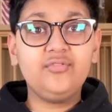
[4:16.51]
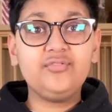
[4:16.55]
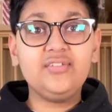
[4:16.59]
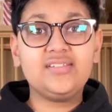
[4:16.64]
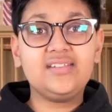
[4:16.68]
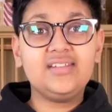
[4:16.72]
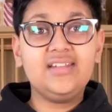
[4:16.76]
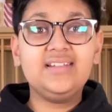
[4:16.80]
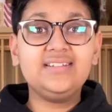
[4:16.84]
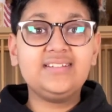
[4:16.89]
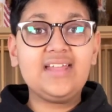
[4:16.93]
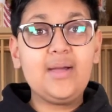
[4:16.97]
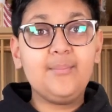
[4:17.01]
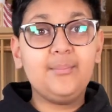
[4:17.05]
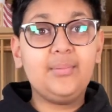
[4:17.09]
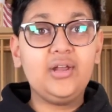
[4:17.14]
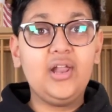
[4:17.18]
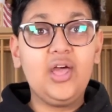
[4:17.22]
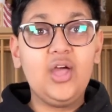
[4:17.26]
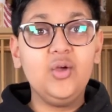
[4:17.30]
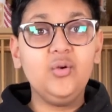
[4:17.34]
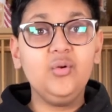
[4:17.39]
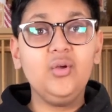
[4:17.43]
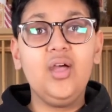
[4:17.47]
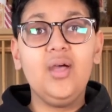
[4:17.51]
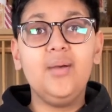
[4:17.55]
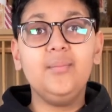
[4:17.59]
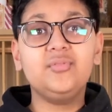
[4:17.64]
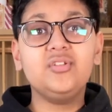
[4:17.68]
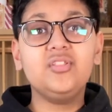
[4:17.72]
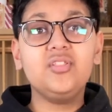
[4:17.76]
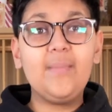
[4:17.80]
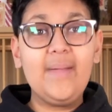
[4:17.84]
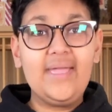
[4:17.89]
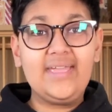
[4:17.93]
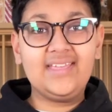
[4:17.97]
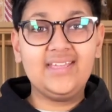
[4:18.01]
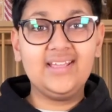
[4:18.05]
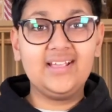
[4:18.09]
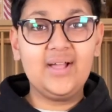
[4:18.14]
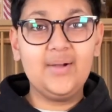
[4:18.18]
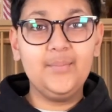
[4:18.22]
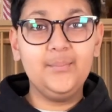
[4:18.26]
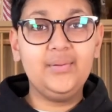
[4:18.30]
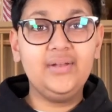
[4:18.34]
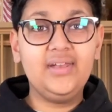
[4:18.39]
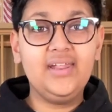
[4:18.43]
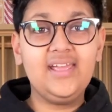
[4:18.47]
there's a link down below to the baking
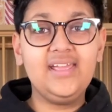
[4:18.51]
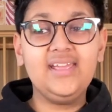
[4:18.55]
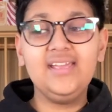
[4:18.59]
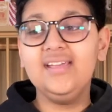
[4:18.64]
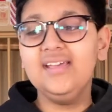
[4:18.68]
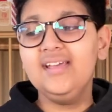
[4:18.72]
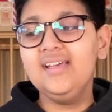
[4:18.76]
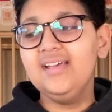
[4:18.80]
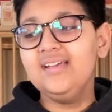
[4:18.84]
company.